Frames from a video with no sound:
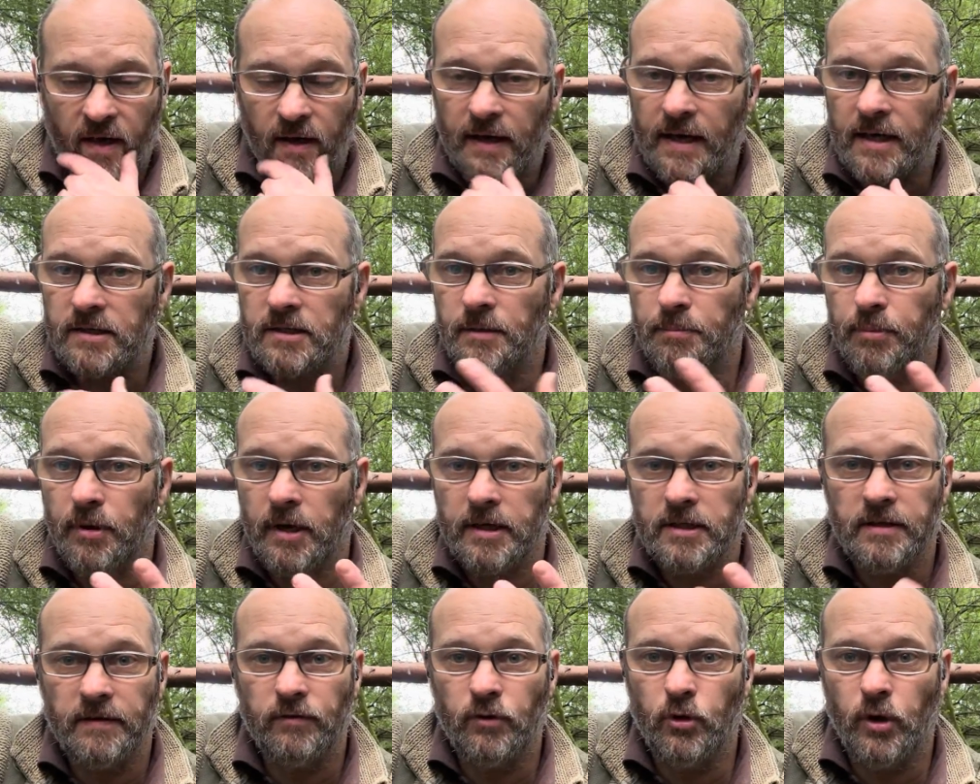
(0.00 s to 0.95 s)
As to price,
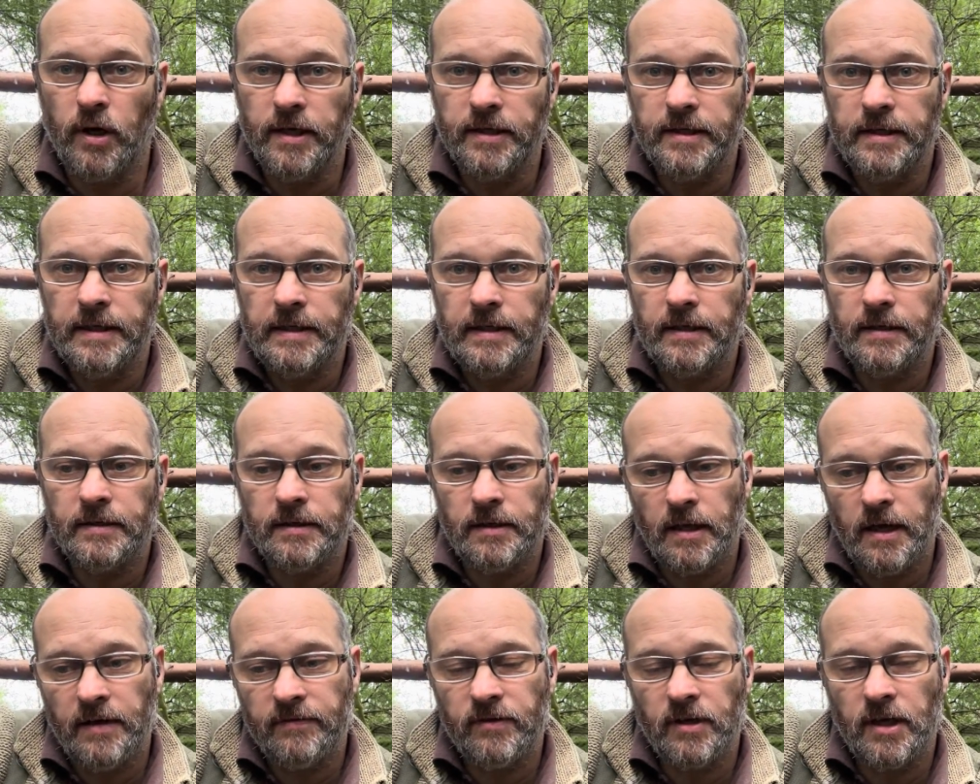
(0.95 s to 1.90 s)
I've no idea. You'll
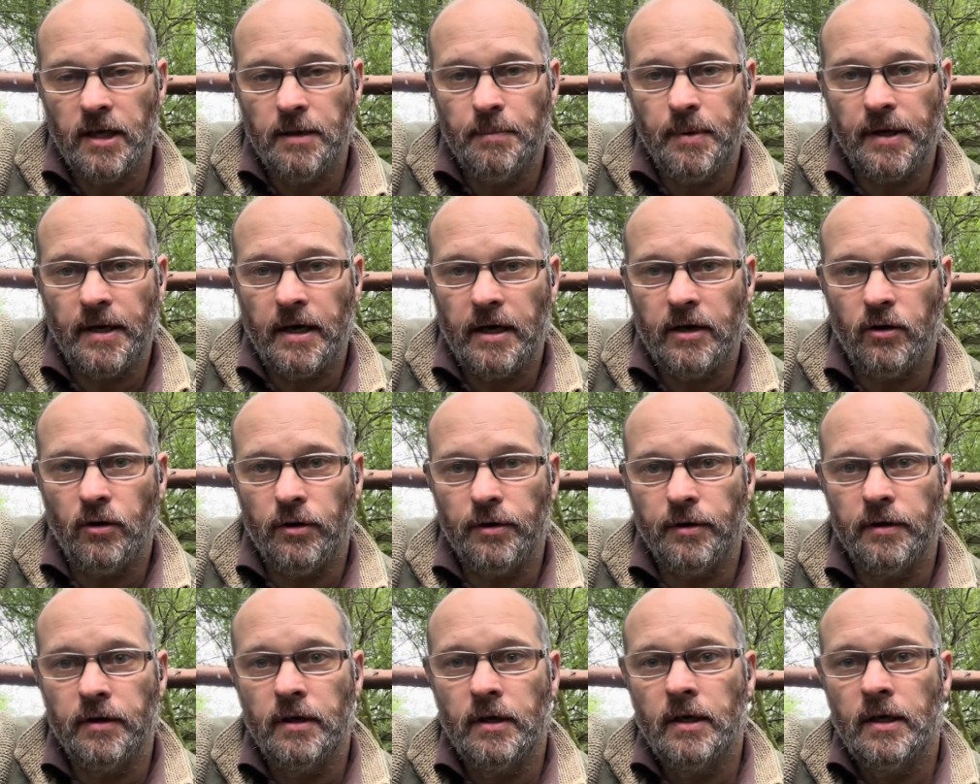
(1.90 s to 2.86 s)
have to keep an eye on
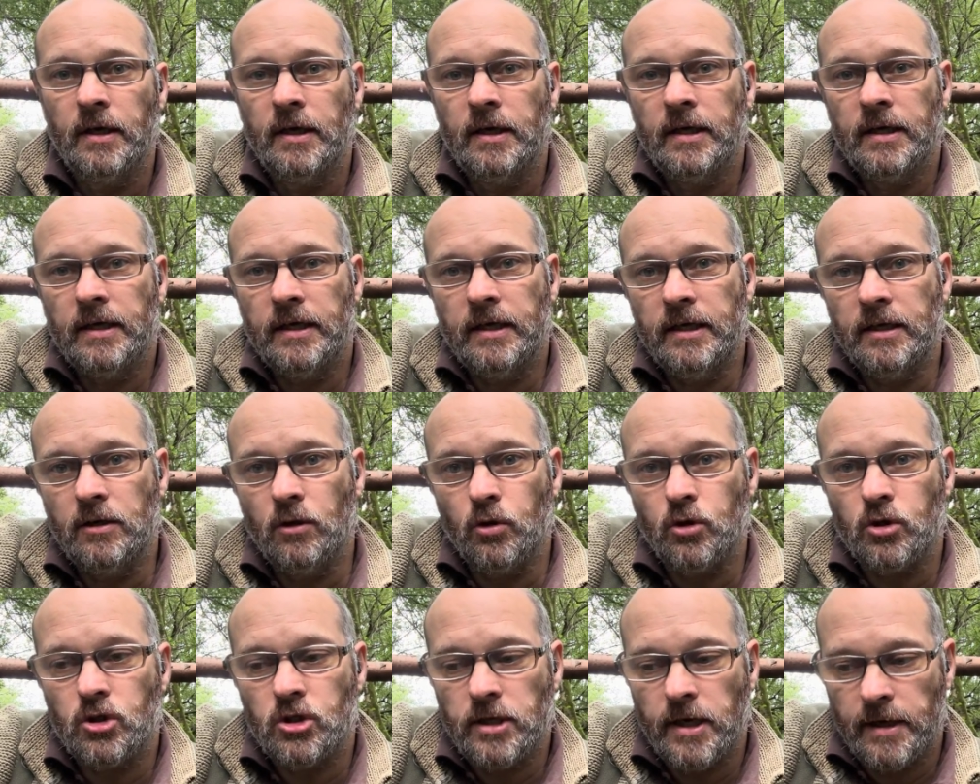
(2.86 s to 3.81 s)

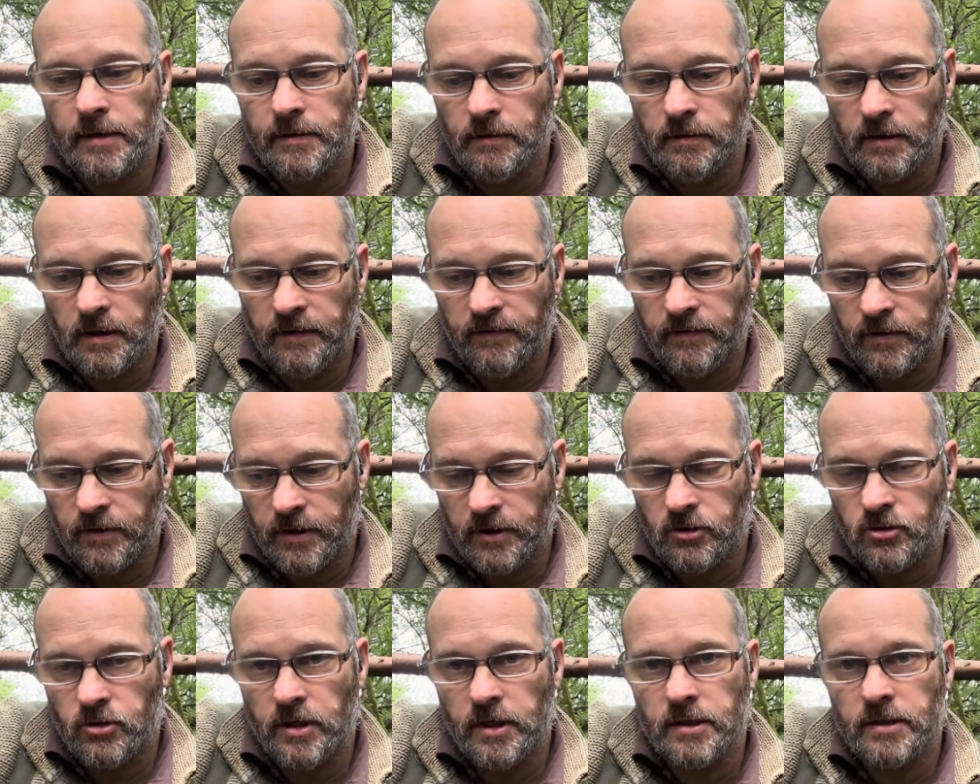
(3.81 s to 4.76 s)
Ego's channel if you're
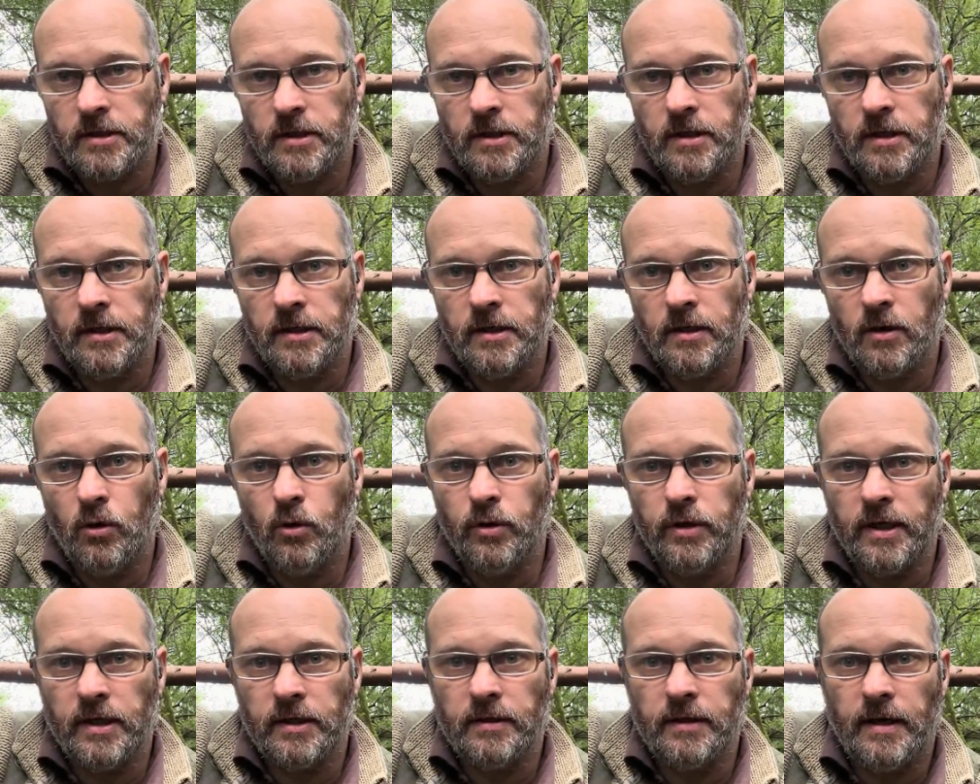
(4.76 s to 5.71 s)
interested in
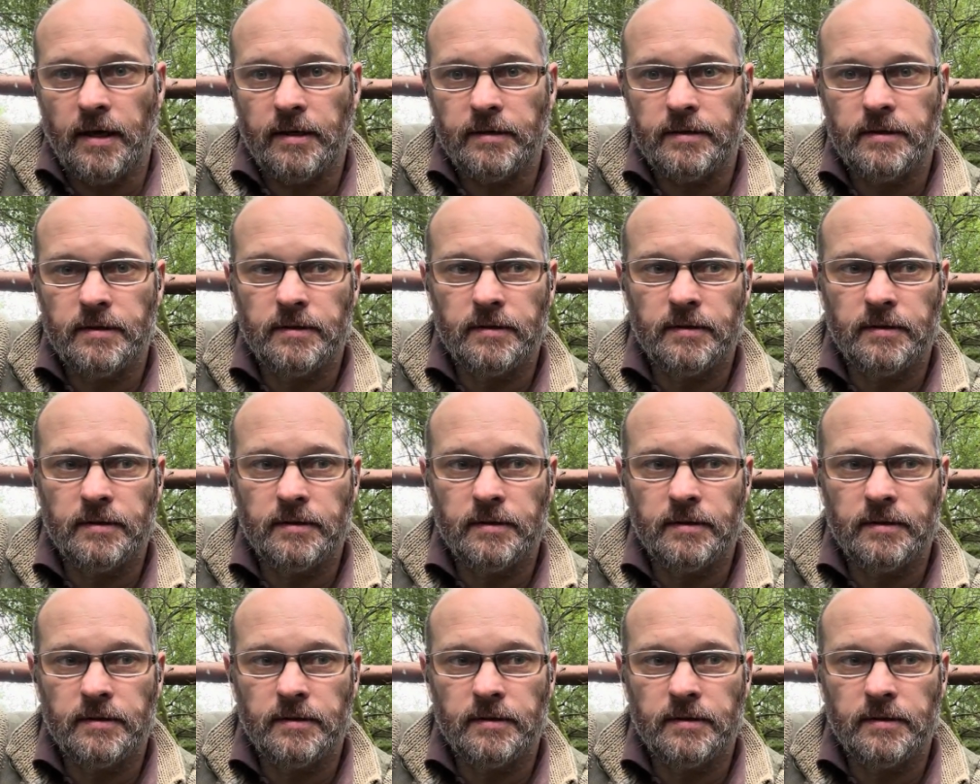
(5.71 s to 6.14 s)
owning that